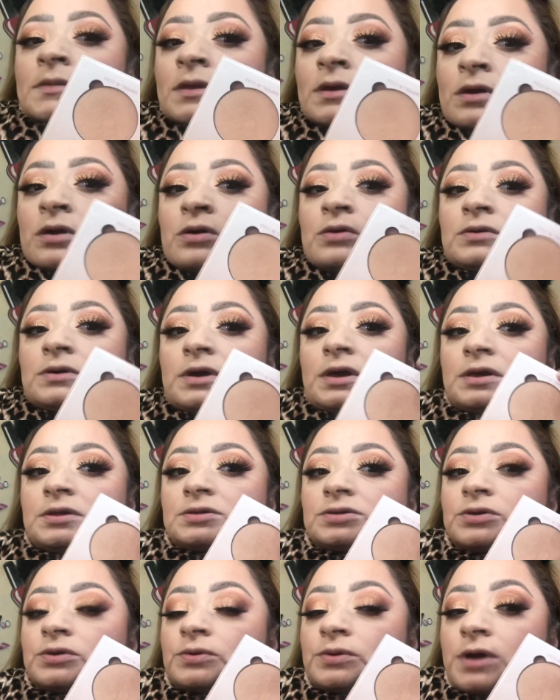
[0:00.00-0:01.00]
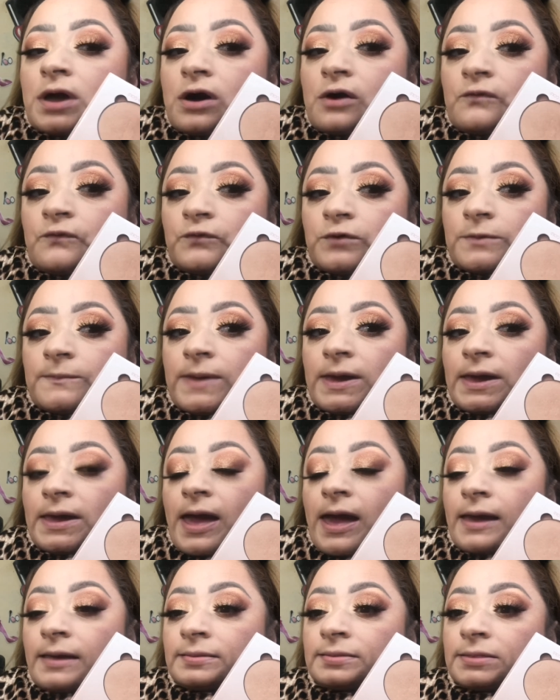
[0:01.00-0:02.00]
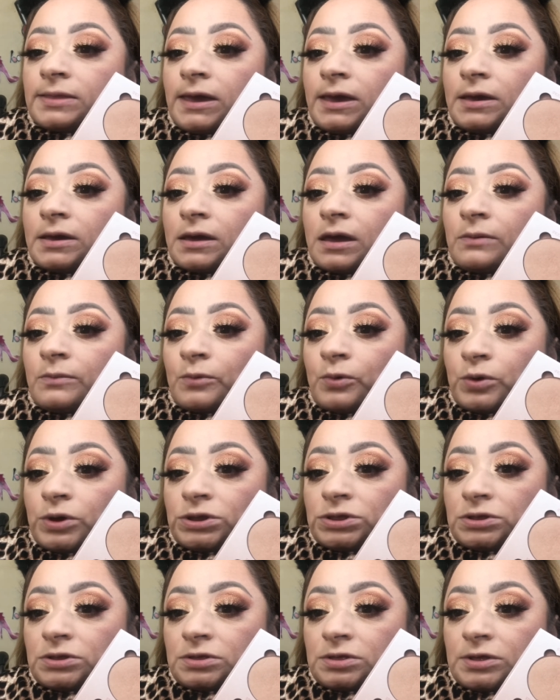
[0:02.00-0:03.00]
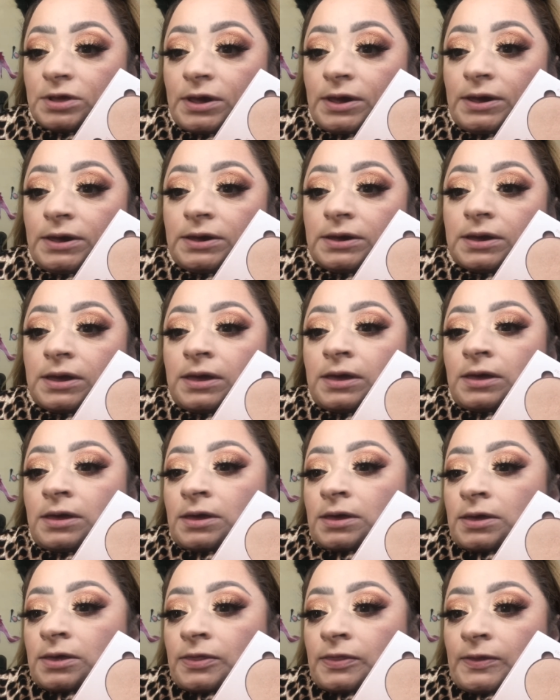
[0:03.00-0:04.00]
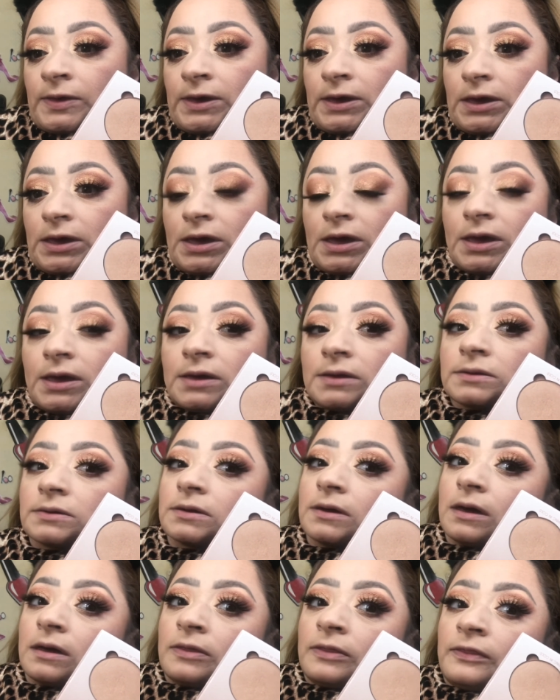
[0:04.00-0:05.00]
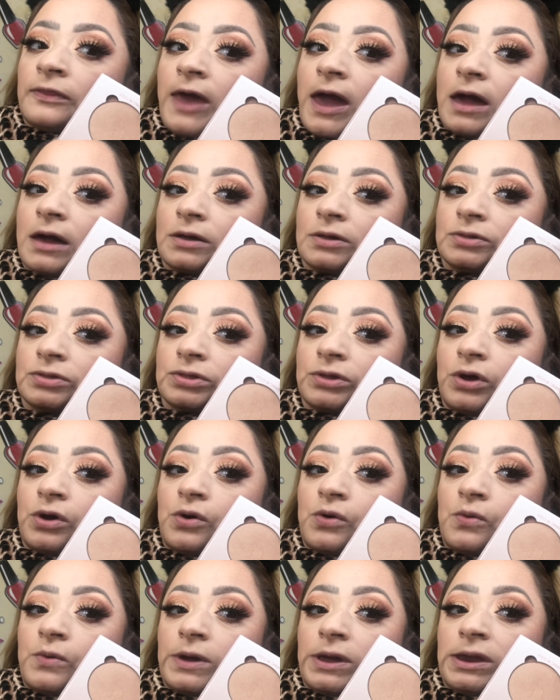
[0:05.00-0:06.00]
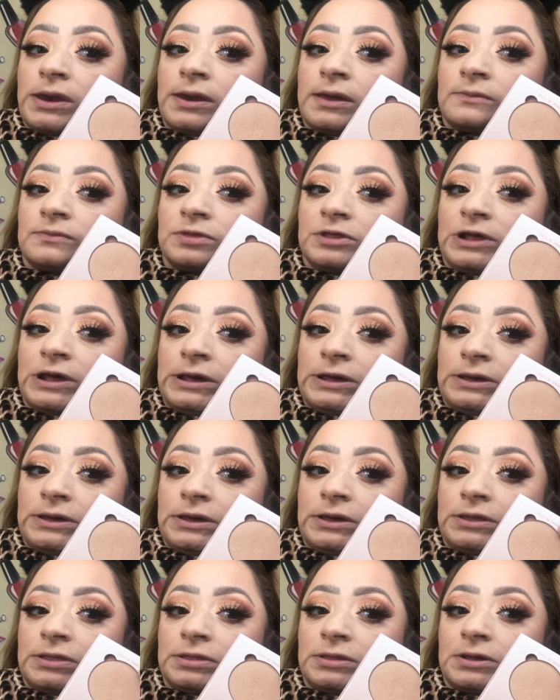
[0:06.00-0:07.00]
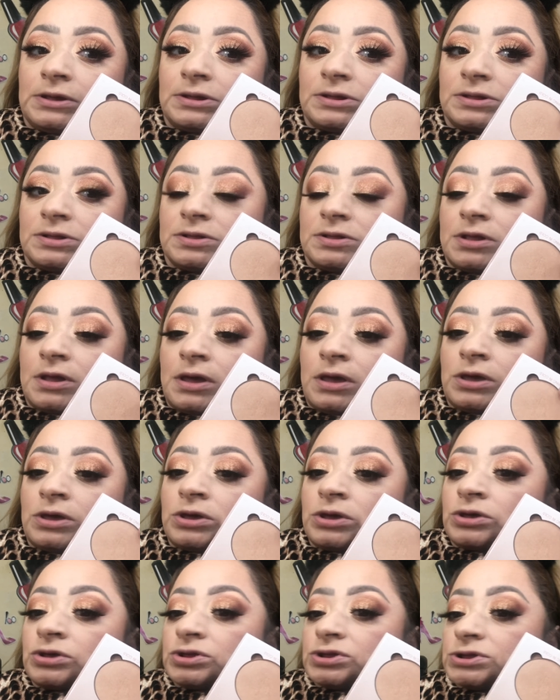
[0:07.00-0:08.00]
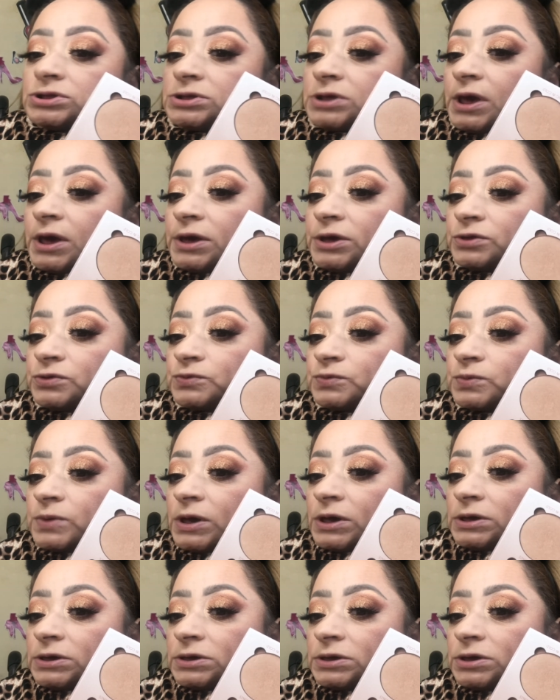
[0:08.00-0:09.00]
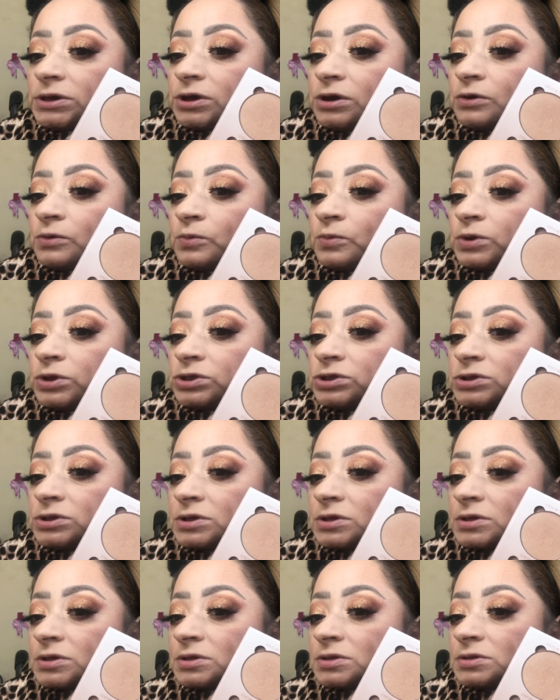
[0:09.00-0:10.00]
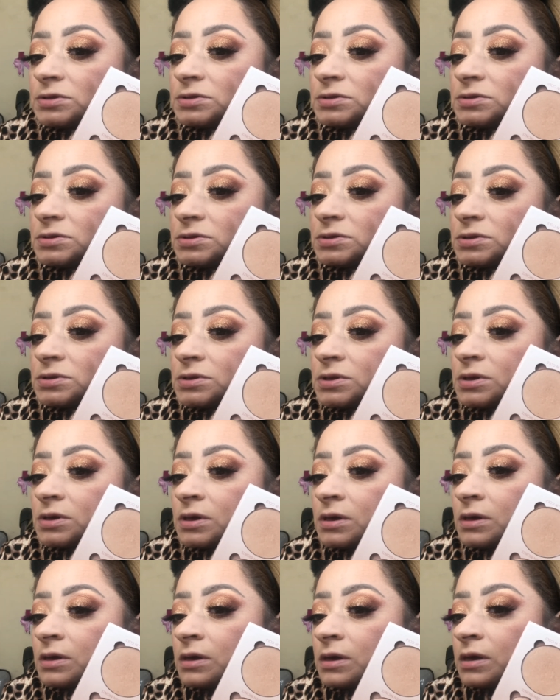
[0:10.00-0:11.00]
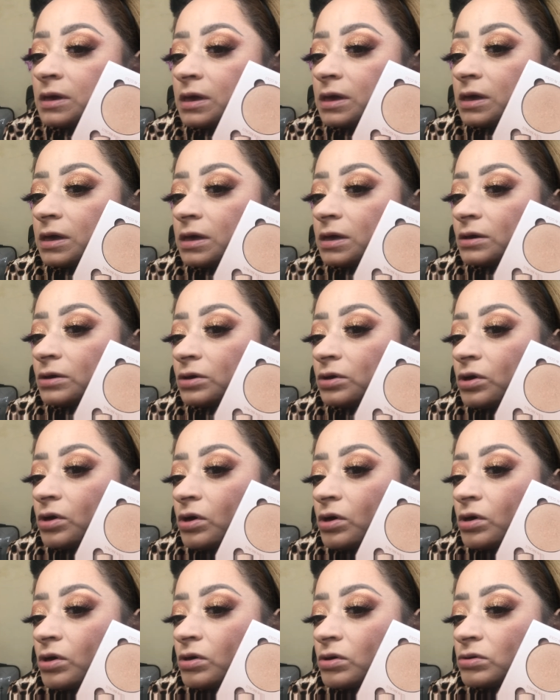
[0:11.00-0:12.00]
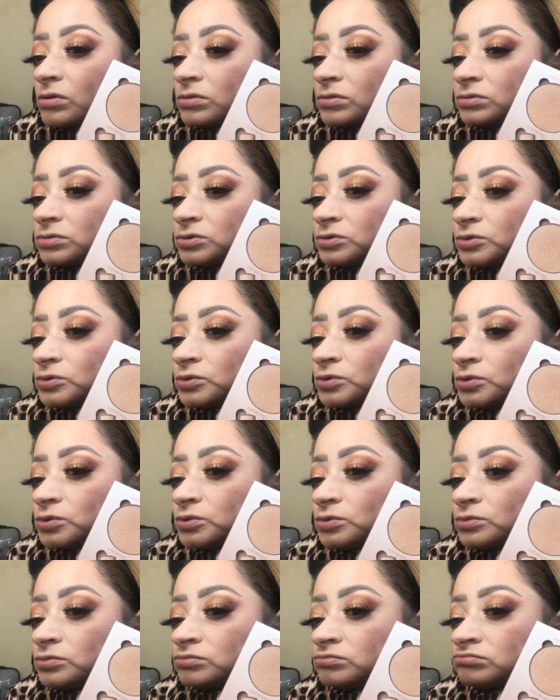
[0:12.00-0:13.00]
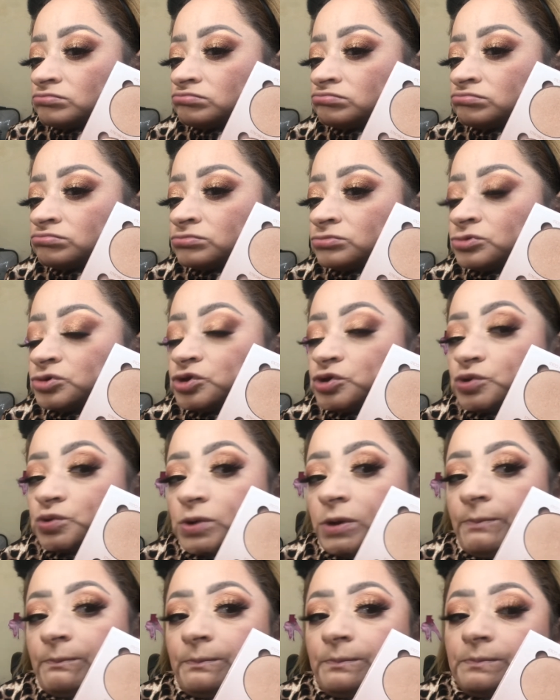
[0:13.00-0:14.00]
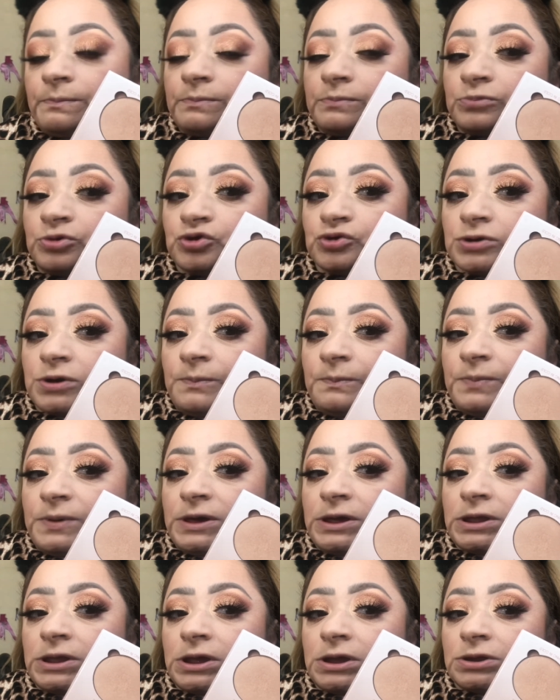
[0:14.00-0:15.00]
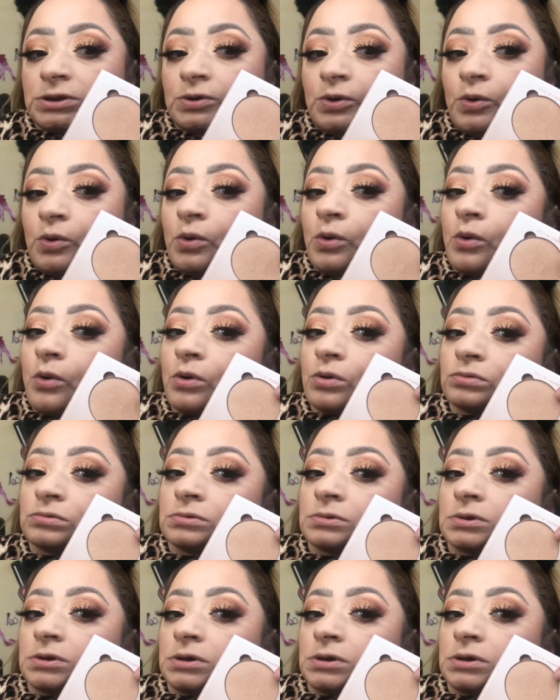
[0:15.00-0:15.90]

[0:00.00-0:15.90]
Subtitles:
Okay, so now for my highlight, I'm going to take the kit That Glow, and I'm taking this shade right here, which is called Dripping in Gold,